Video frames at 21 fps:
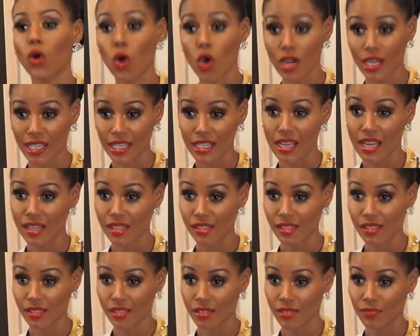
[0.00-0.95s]

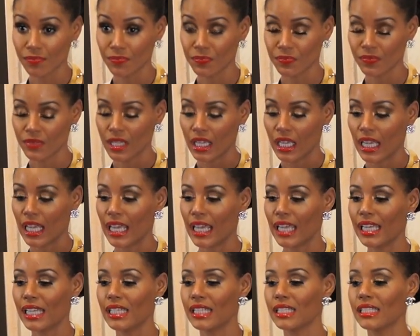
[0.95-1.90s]
organized
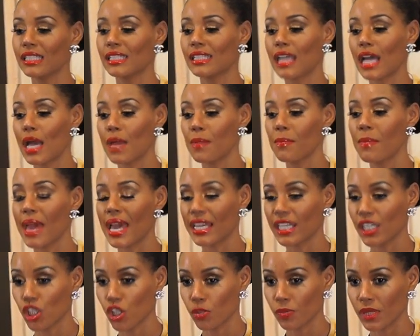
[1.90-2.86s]
in time
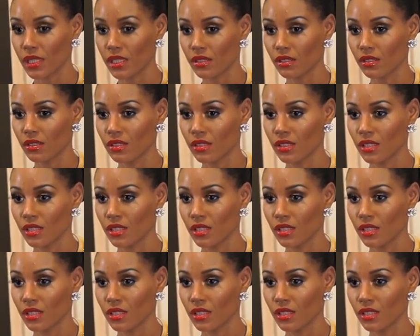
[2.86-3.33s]
management.